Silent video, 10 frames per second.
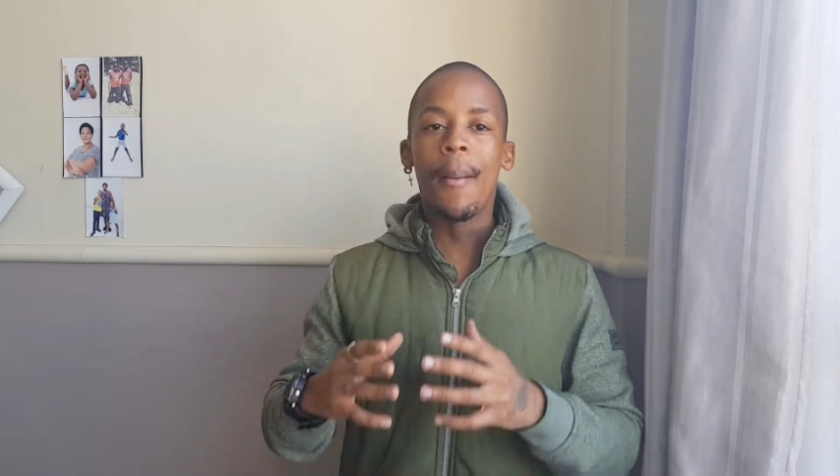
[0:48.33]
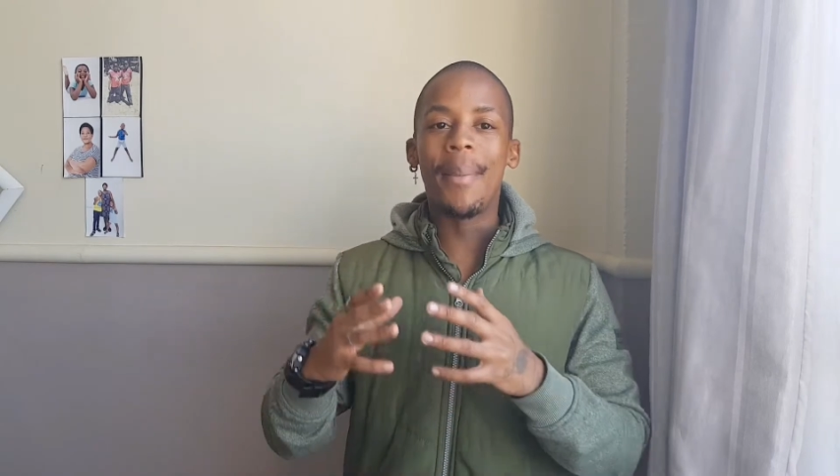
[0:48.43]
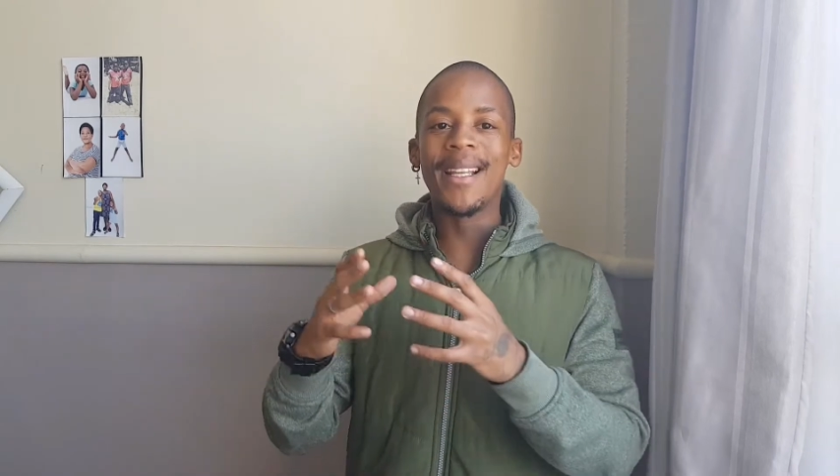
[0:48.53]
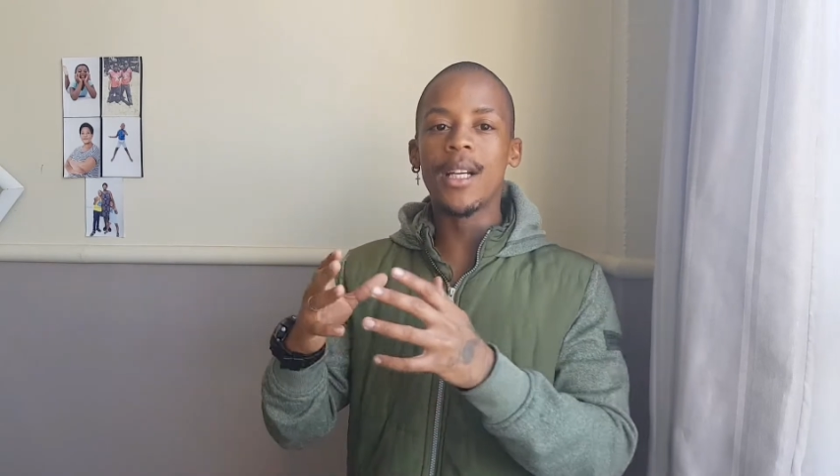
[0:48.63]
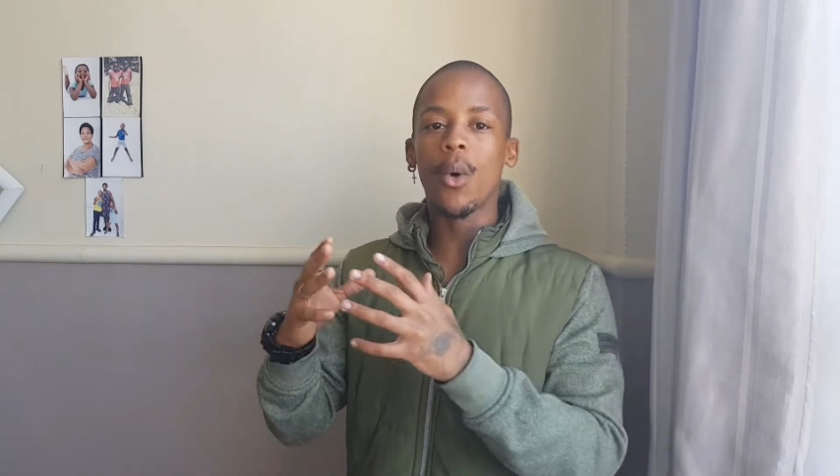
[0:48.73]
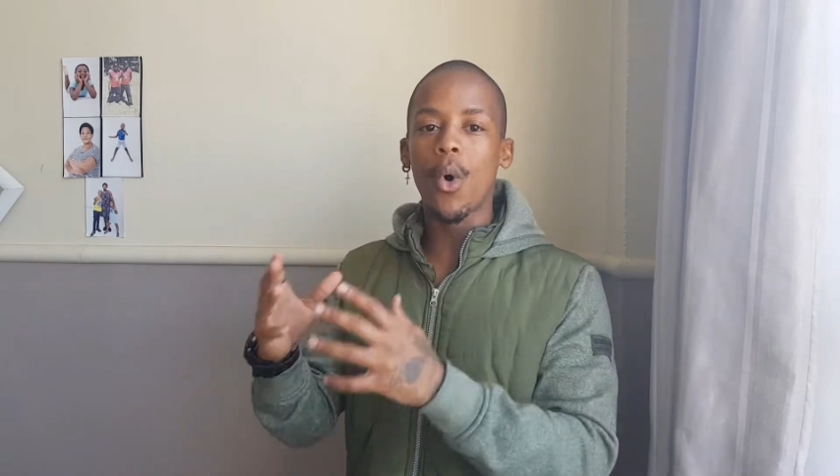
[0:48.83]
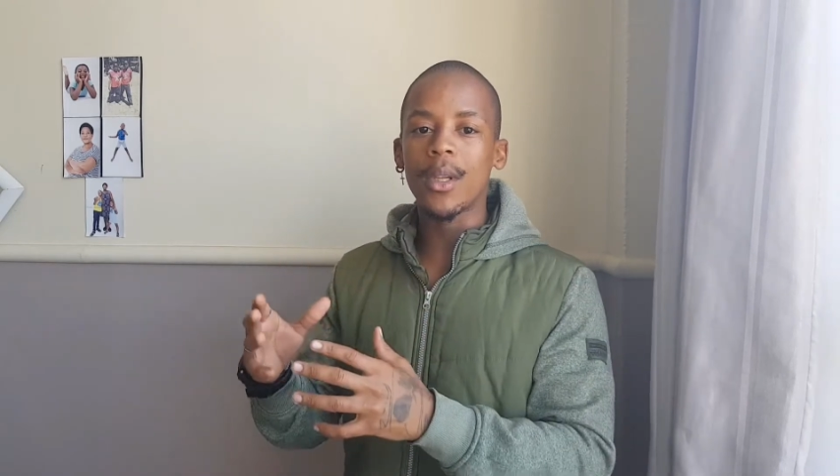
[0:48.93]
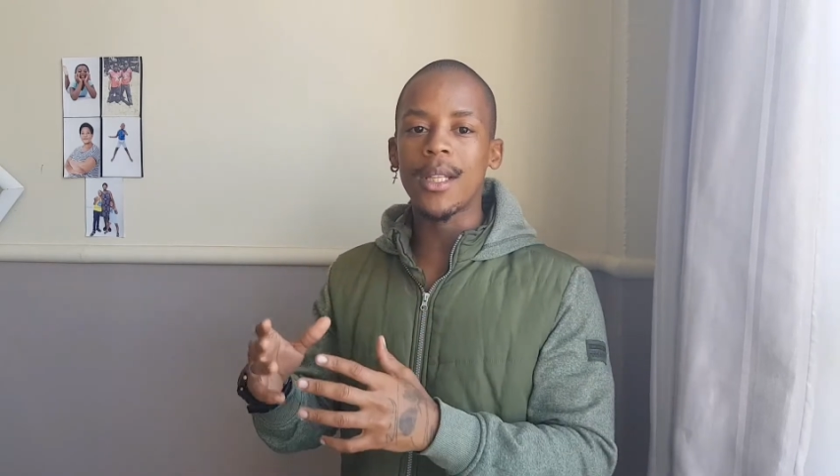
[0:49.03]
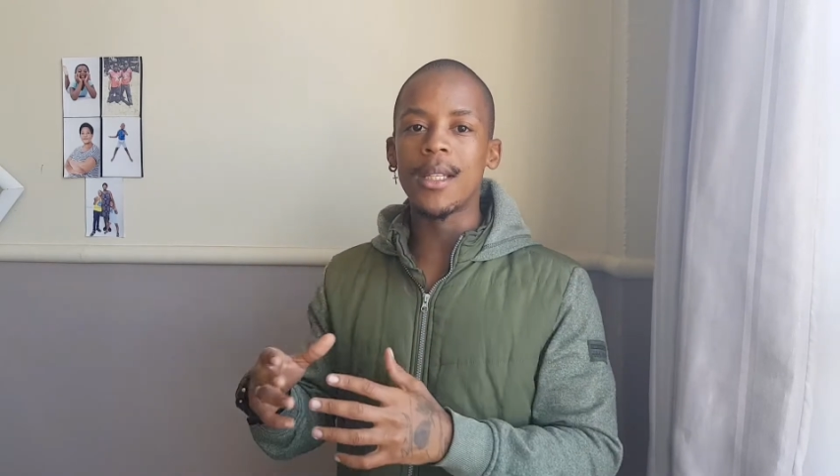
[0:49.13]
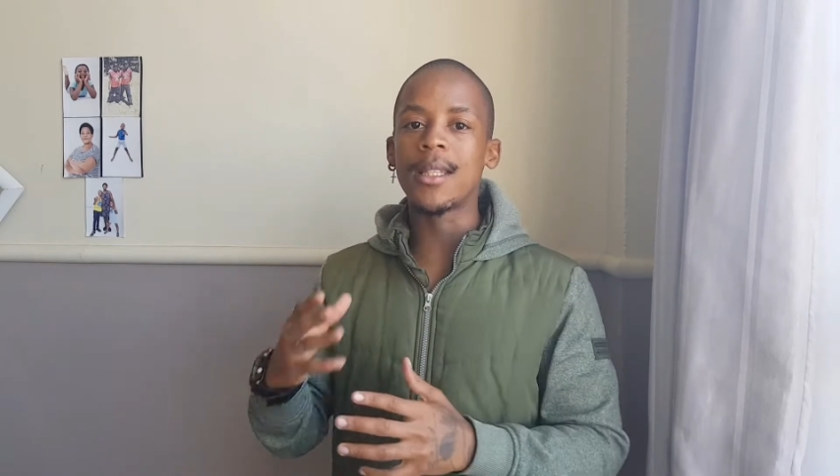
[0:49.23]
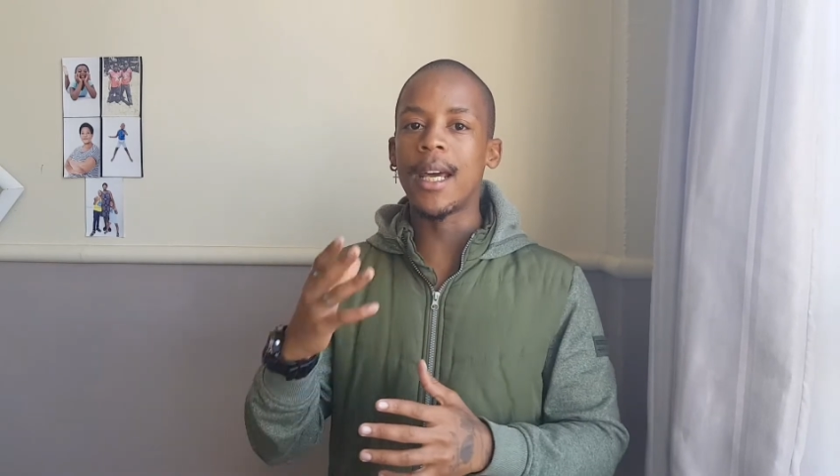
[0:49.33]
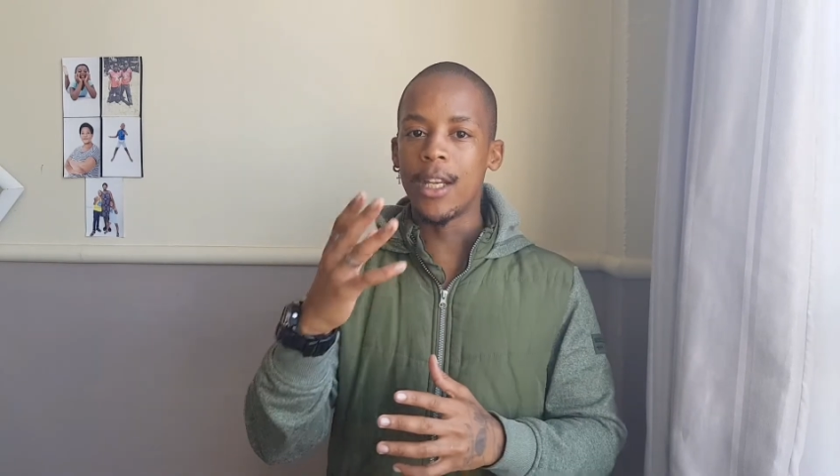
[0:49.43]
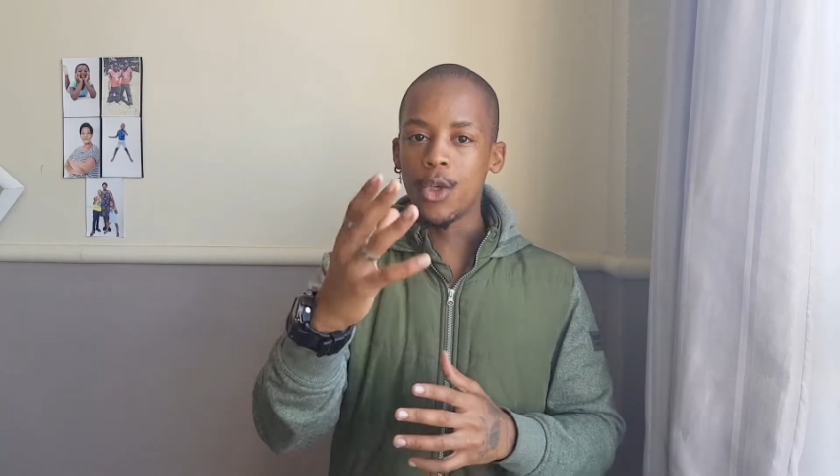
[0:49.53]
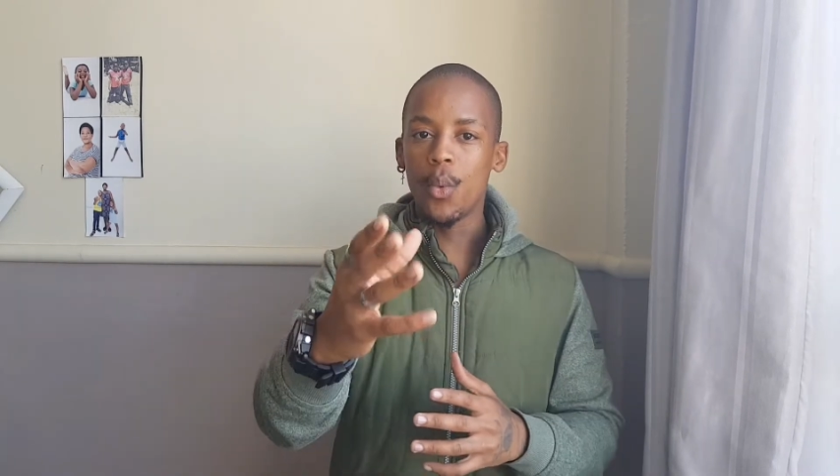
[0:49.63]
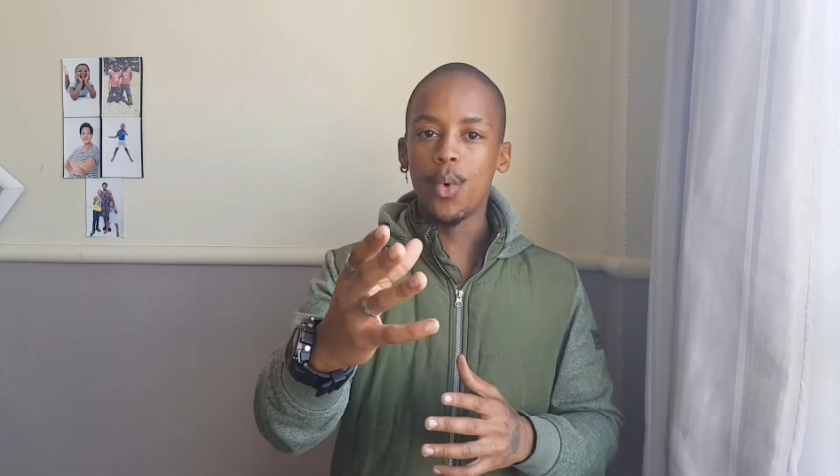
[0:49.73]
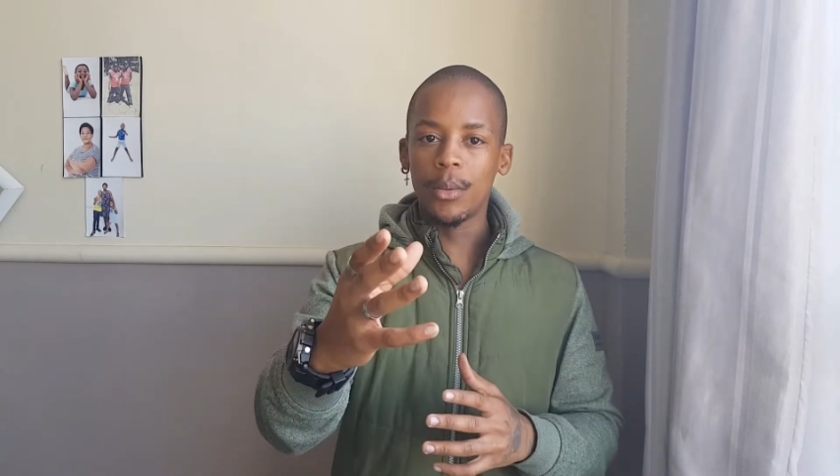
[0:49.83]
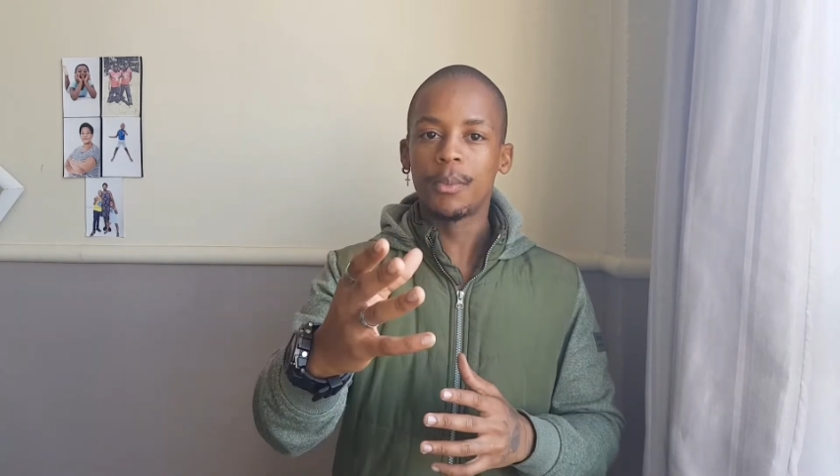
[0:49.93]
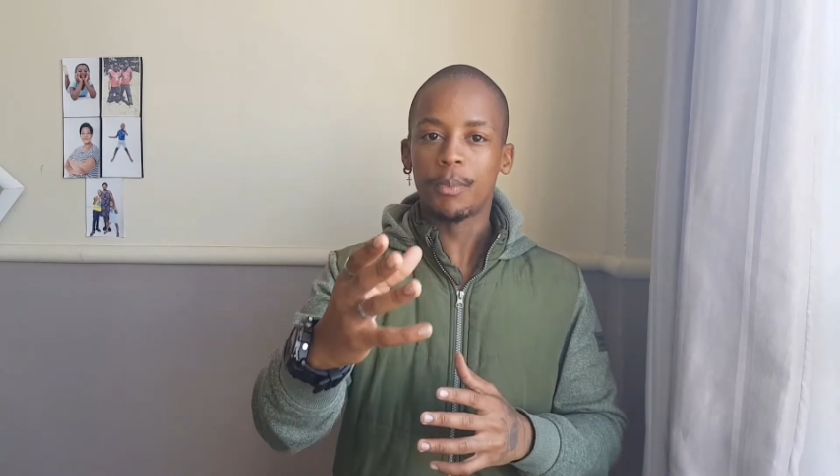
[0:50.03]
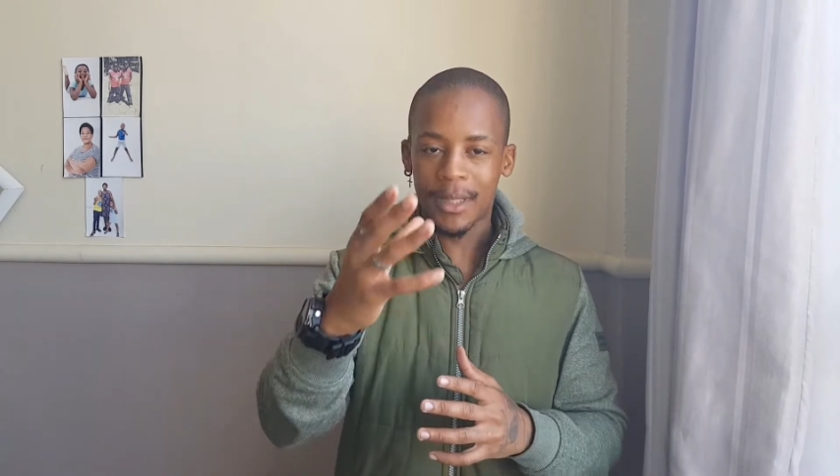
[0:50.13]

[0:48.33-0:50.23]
better gotas, then you will